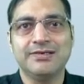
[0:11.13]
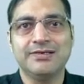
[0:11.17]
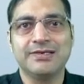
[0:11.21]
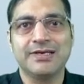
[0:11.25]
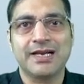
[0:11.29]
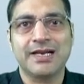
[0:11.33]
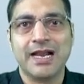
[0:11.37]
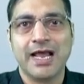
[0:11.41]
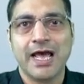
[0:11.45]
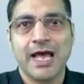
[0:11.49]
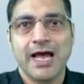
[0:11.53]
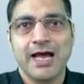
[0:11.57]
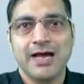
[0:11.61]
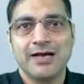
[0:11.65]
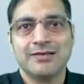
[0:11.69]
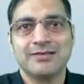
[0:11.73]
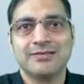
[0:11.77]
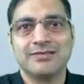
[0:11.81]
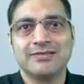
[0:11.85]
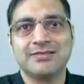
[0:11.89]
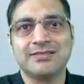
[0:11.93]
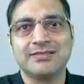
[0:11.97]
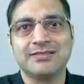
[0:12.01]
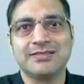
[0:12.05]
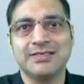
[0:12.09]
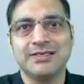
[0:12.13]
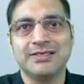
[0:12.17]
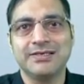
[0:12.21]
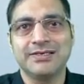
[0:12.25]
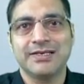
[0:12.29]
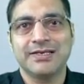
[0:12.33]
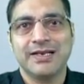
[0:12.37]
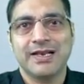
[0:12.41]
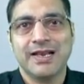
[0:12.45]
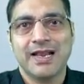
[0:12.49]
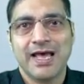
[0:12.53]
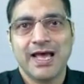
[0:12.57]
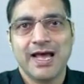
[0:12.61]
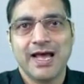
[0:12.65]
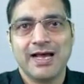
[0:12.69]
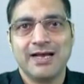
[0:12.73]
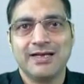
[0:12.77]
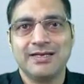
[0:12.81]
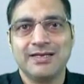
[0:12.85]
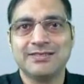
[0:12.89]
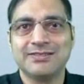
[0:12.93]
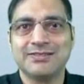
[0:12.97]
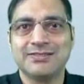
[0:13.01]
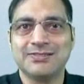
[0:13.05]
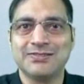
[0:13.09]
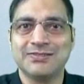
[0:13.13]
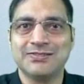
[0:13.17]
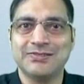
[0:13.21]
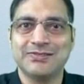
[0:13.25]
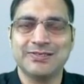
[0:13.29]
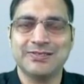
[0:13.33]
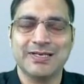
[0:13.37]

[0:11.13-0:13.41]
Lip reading: Relax, relax,